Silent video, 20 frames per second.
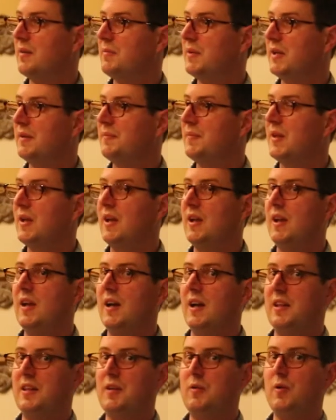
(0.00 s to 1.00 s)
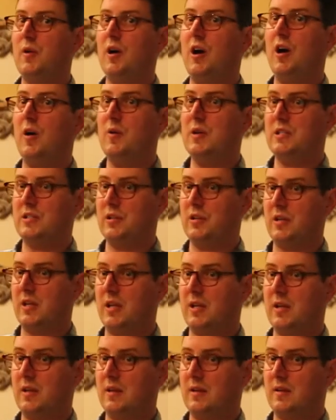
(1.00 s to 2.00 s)
I mean, I think we're always
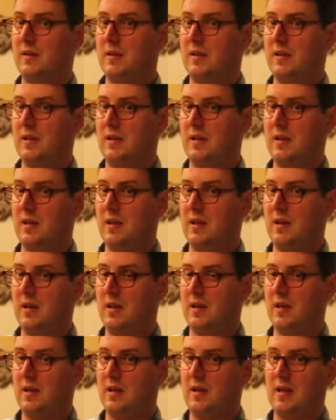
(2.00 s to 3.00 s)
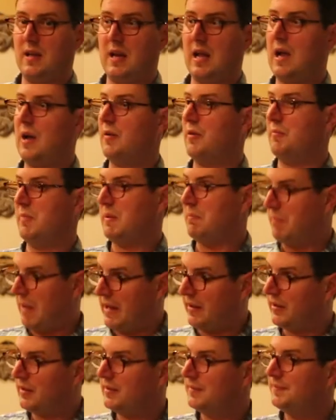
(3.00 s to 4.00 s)
looking at how to be
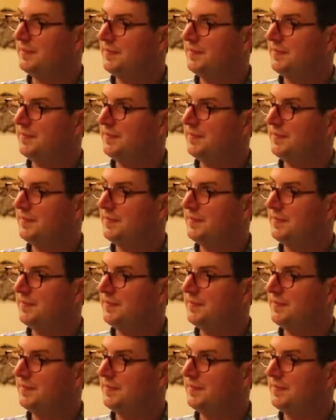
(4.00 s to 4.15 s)
better.